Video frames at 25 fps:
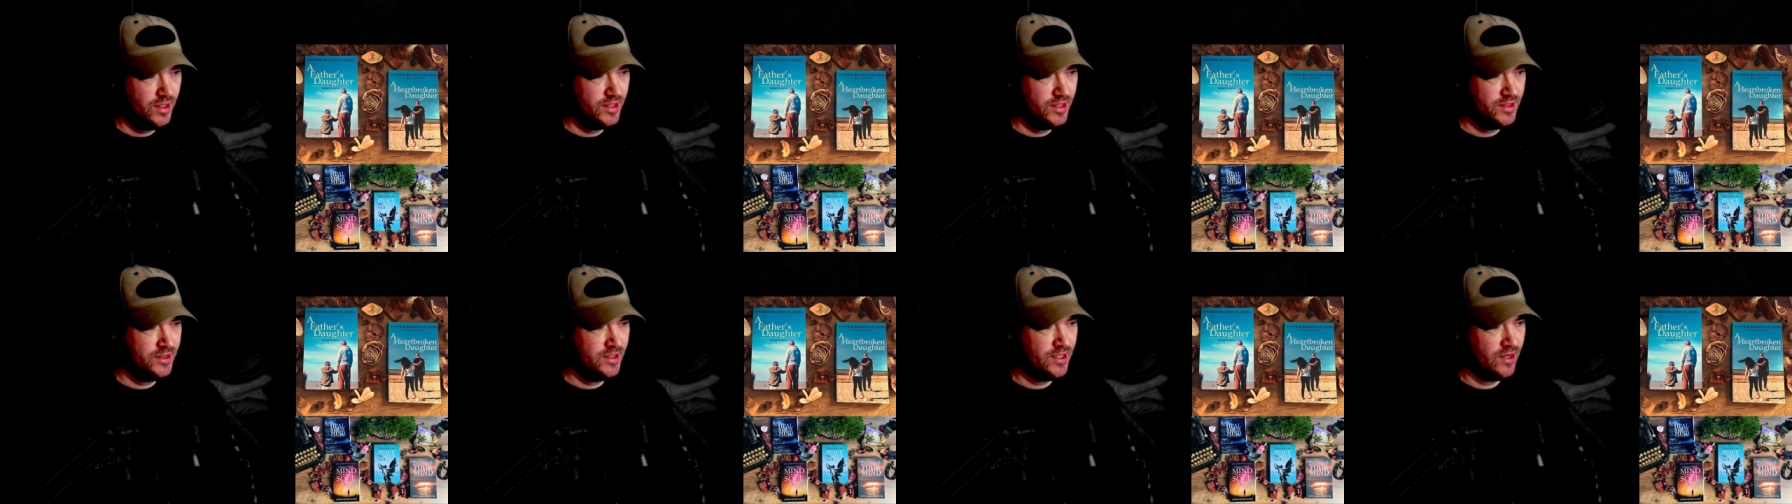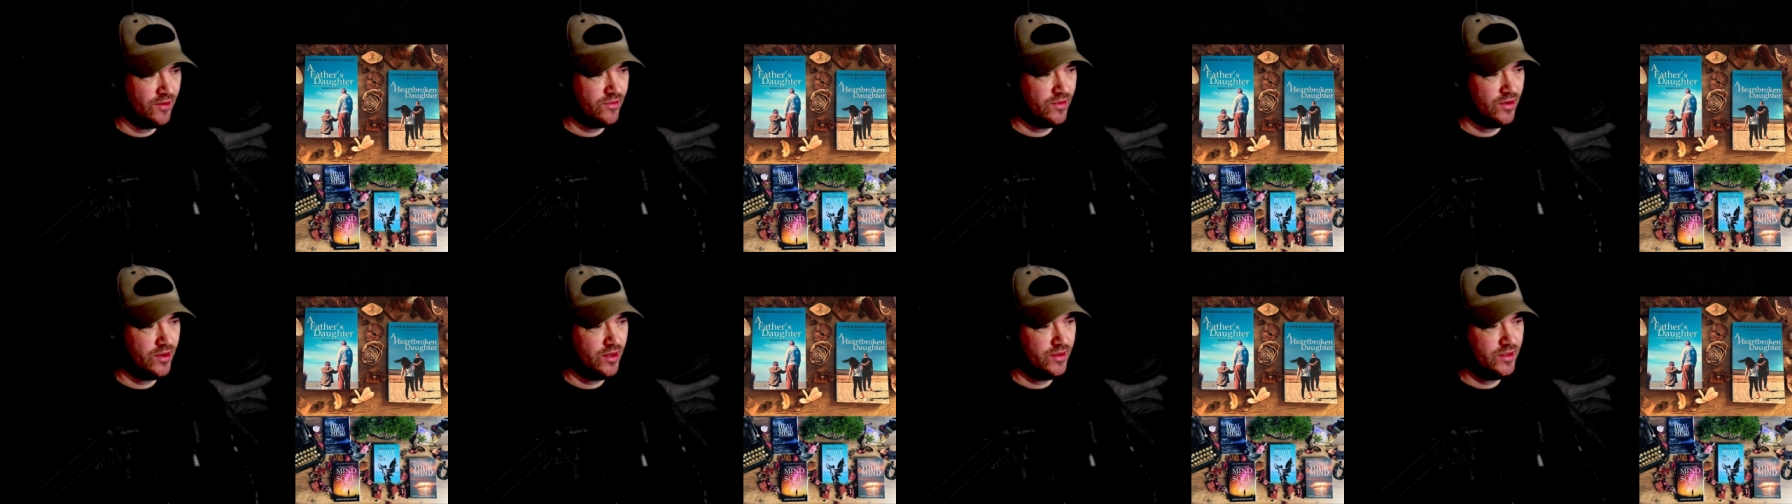there's
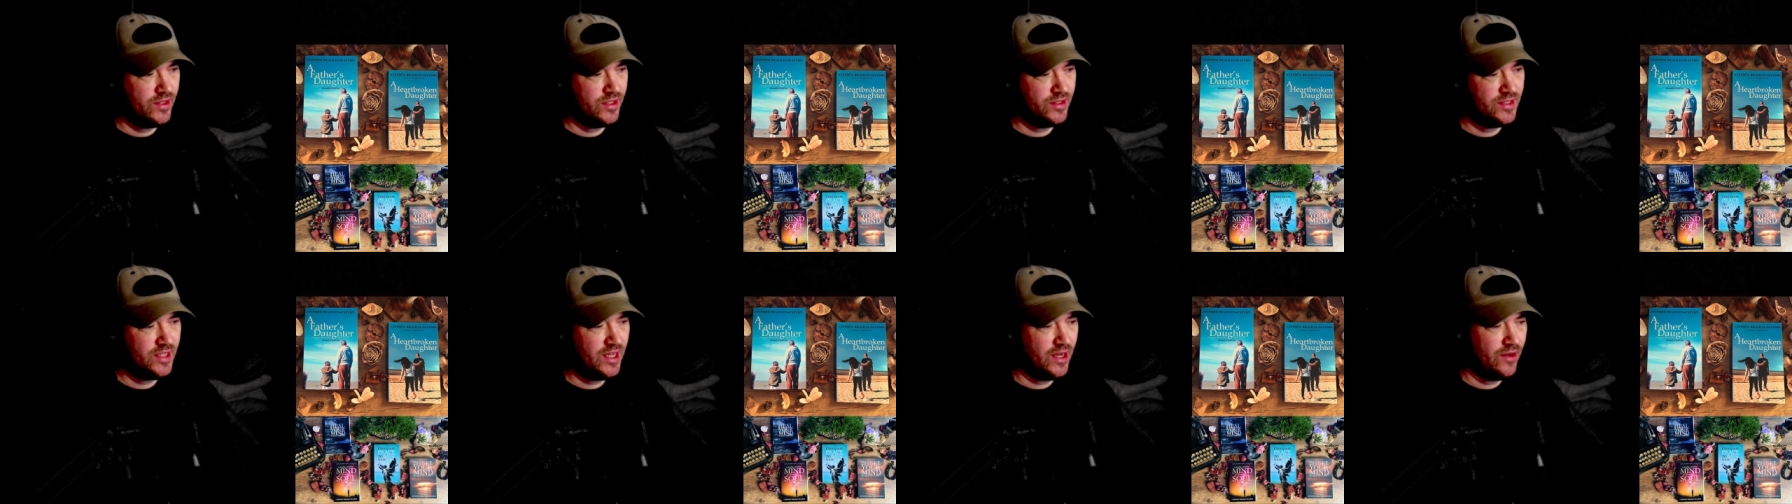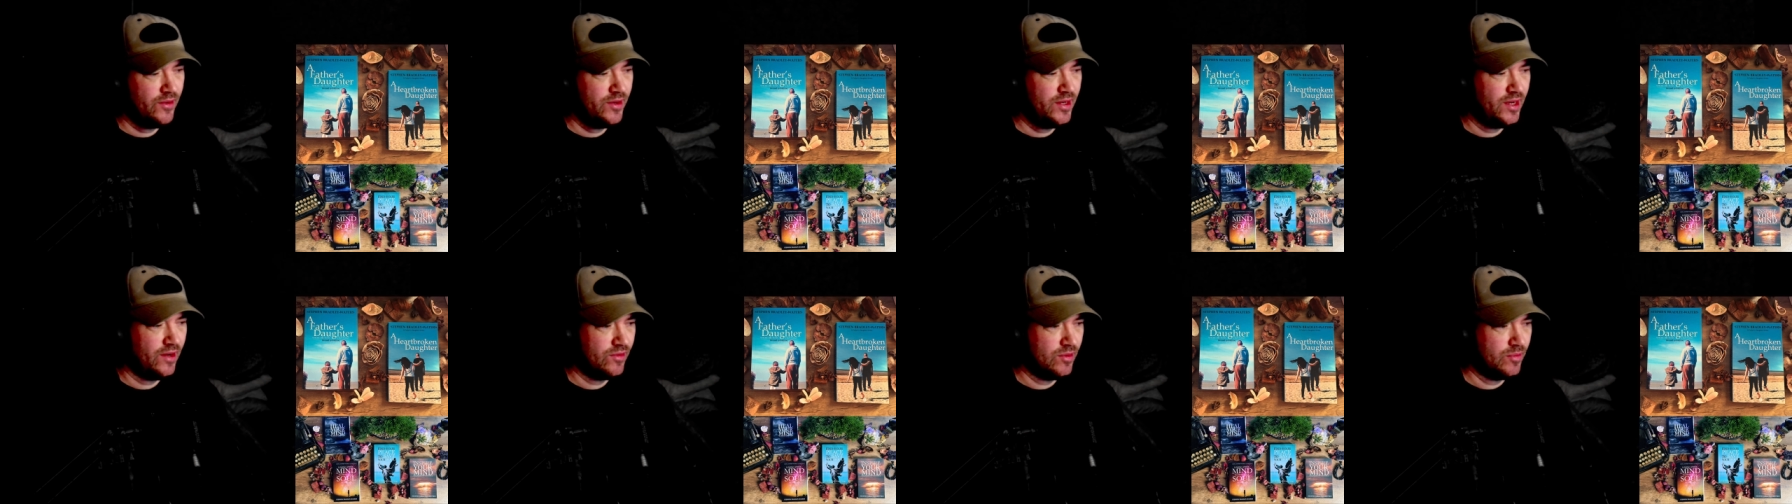another, there's
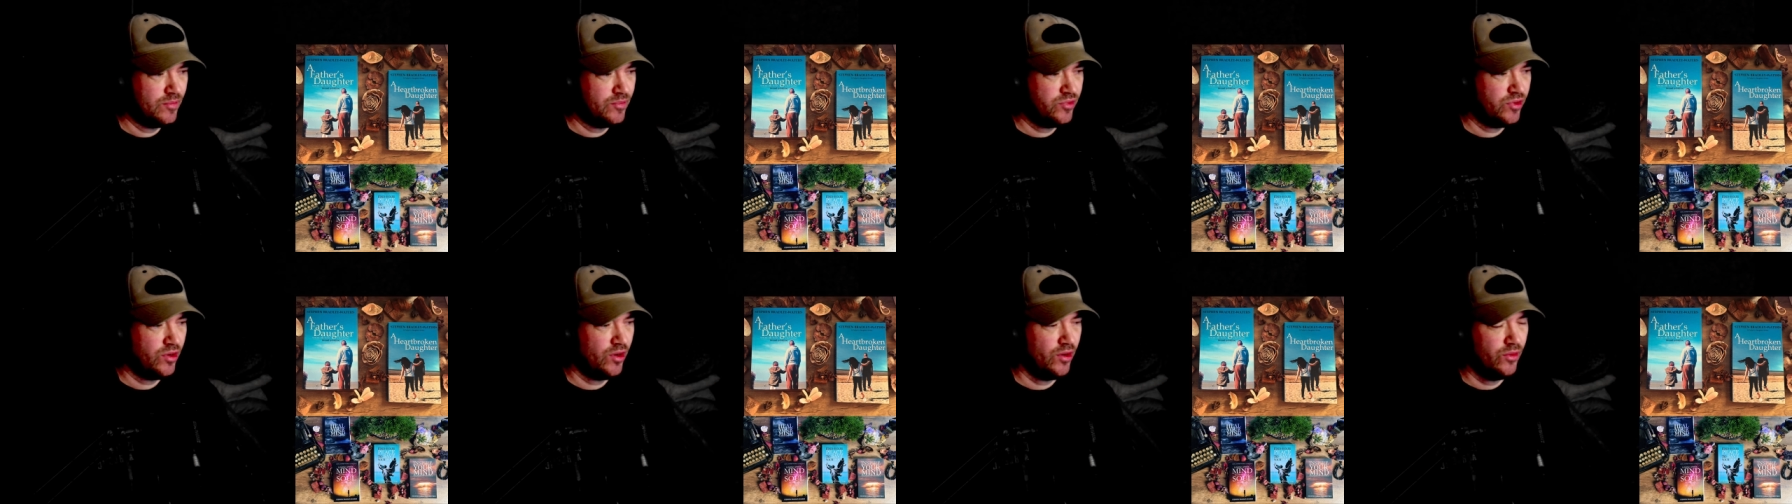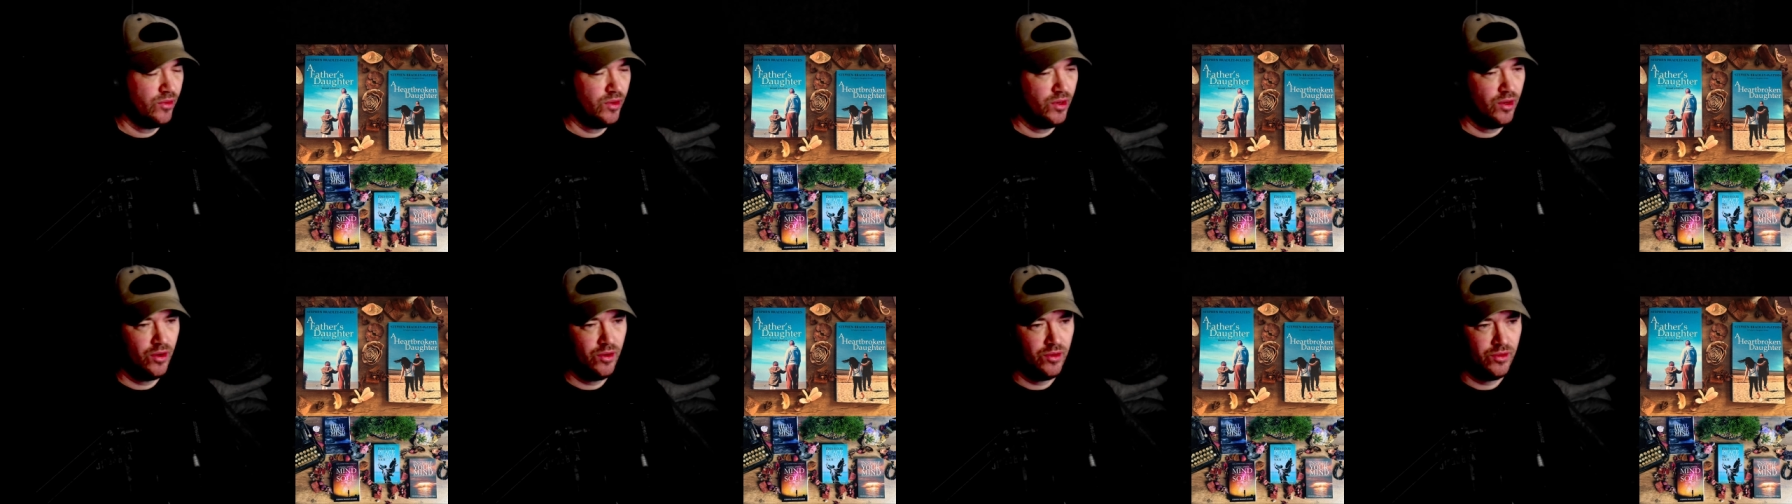now another
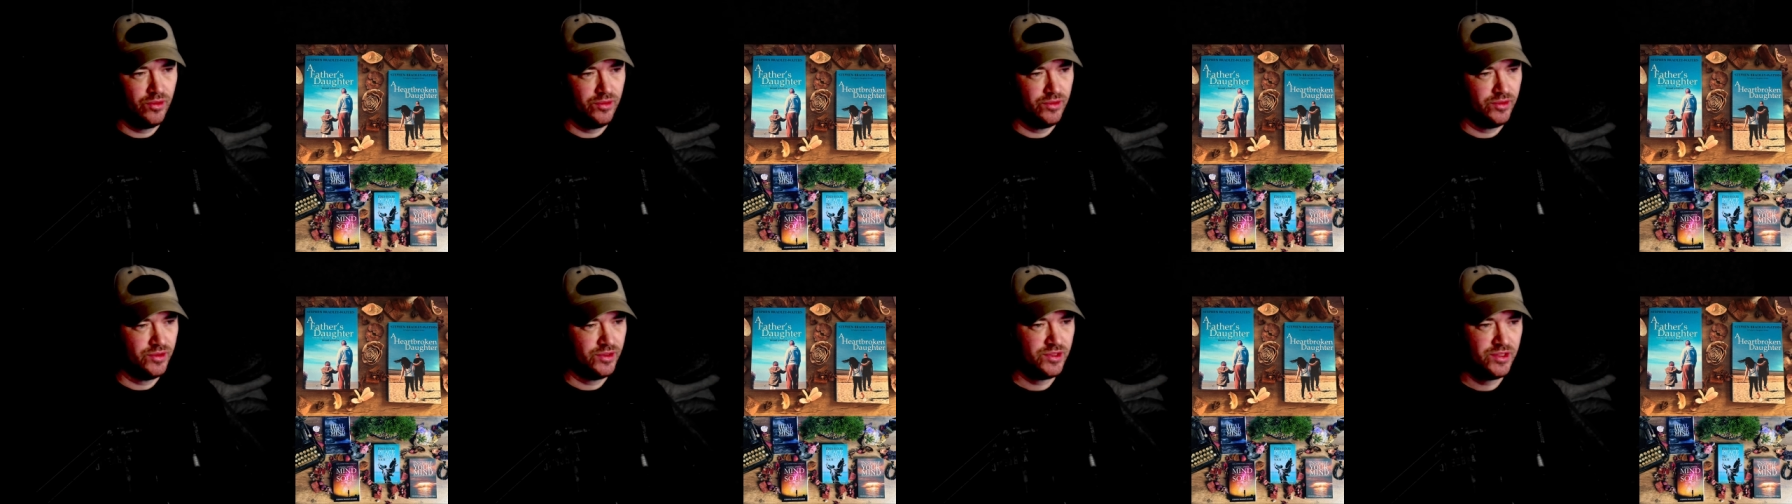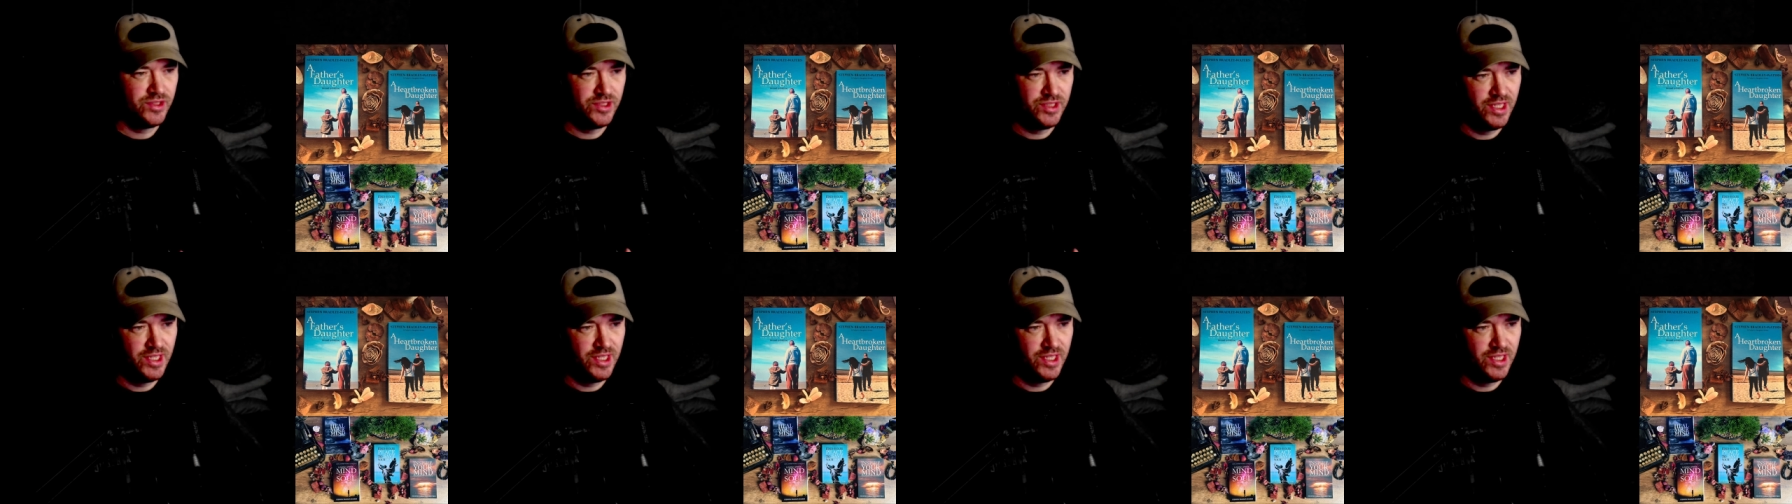prolonged